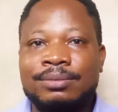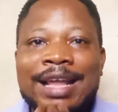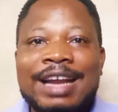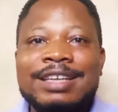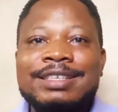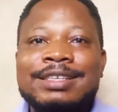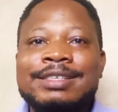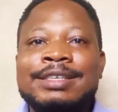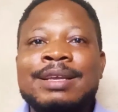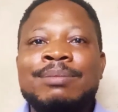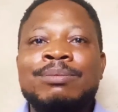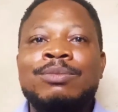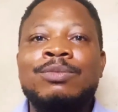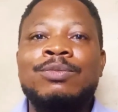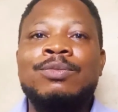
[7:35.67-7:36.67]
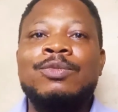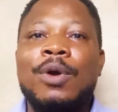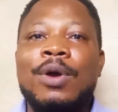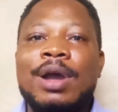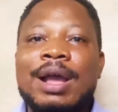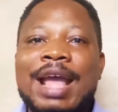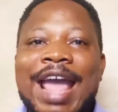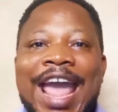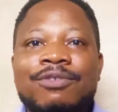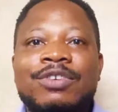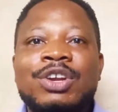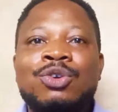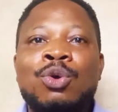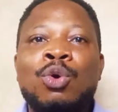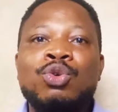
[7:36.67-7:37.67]
That is the same for
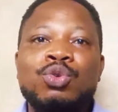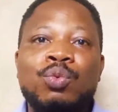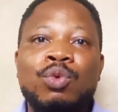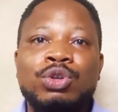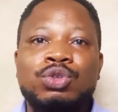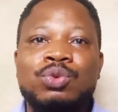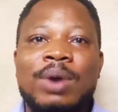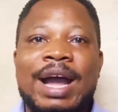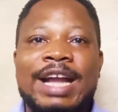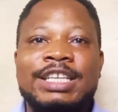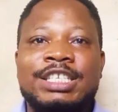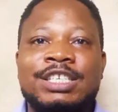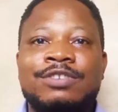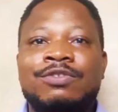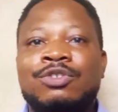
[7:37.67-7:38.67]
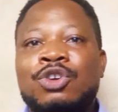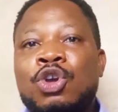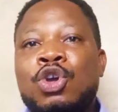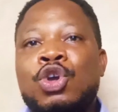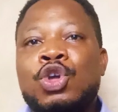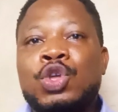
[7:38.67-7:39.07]
every goal you want to achieve.